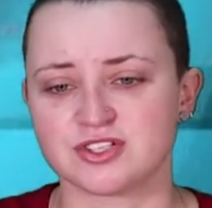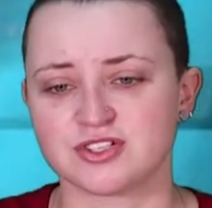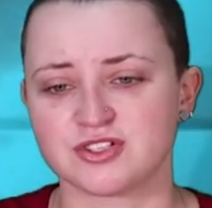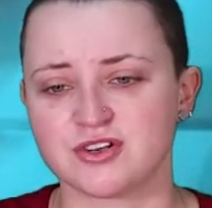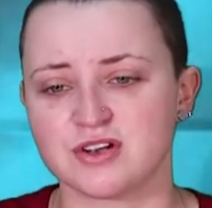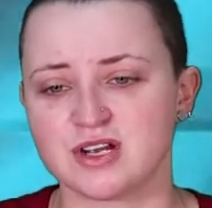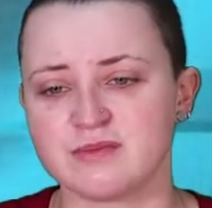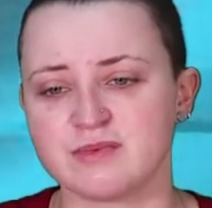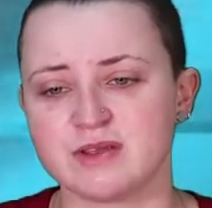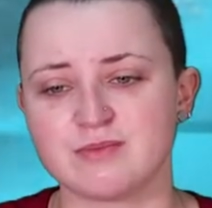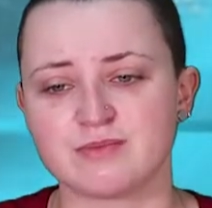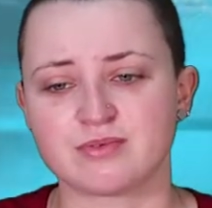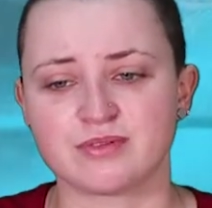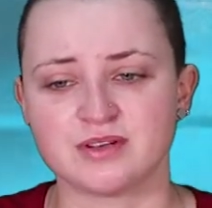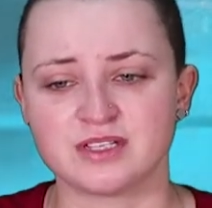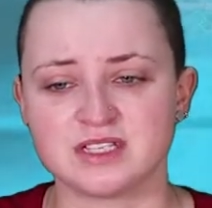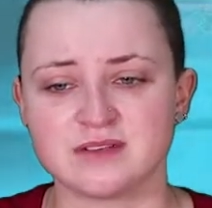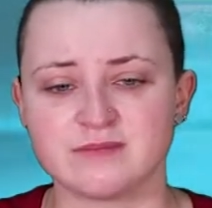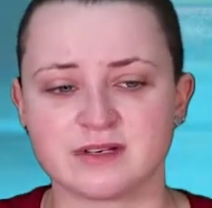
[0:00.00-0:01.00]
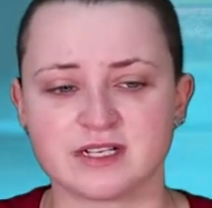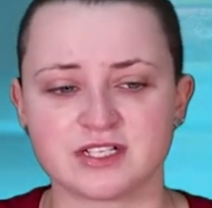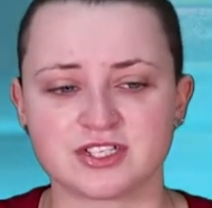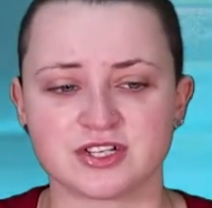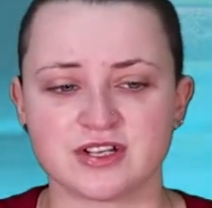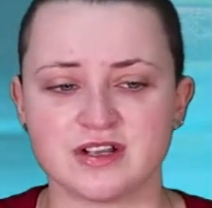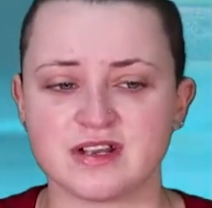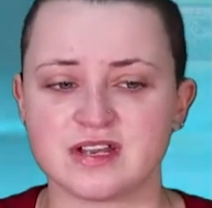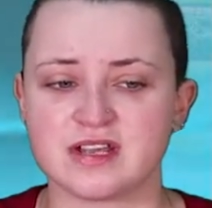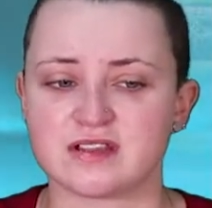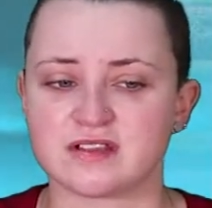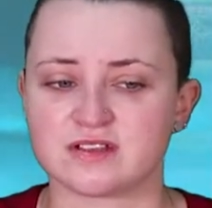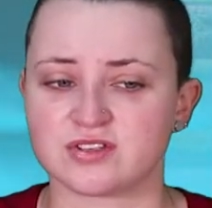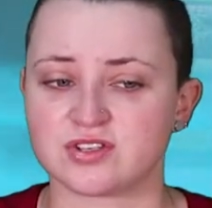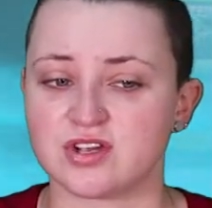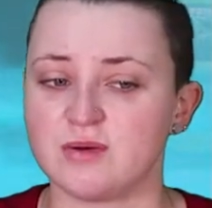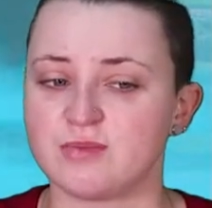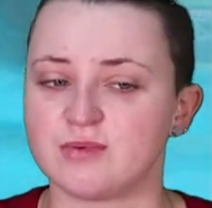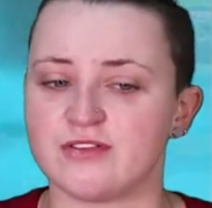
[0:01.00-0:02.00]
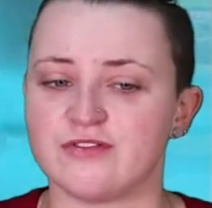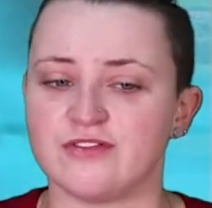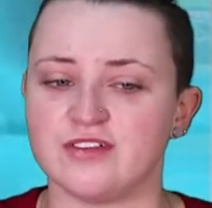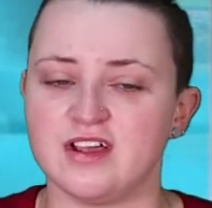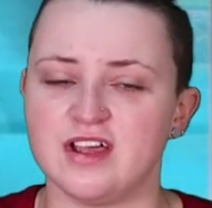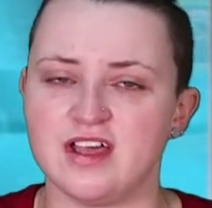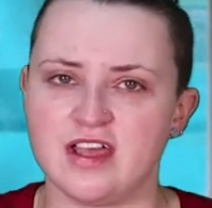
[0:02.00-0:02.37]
surely be pretty much near the top of